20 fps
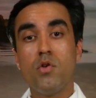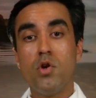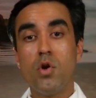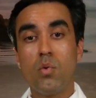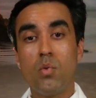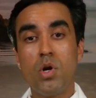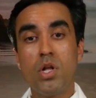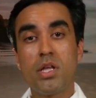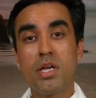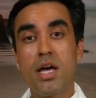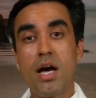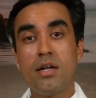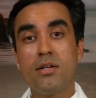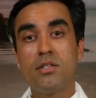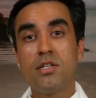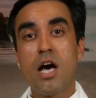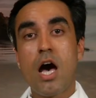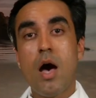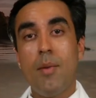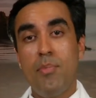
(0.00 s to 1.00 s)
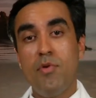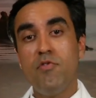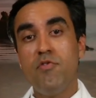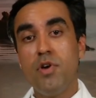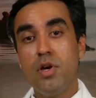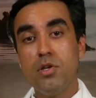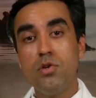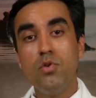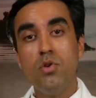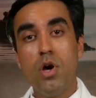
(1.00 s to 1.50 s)
You're really on top
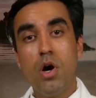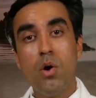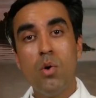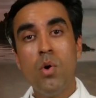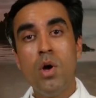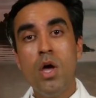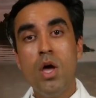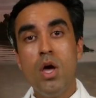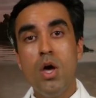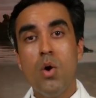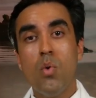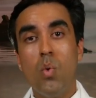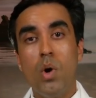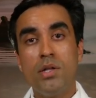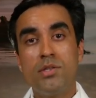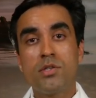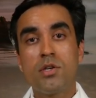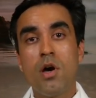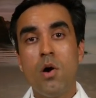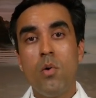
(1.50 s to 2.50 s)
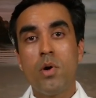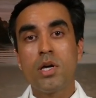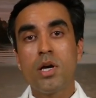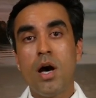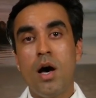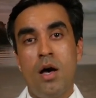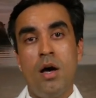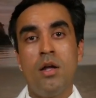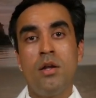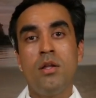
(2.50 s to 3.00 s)
of it. You know what's
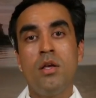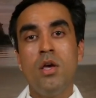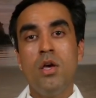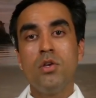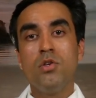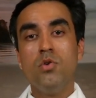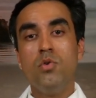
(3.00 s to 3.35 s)
going on,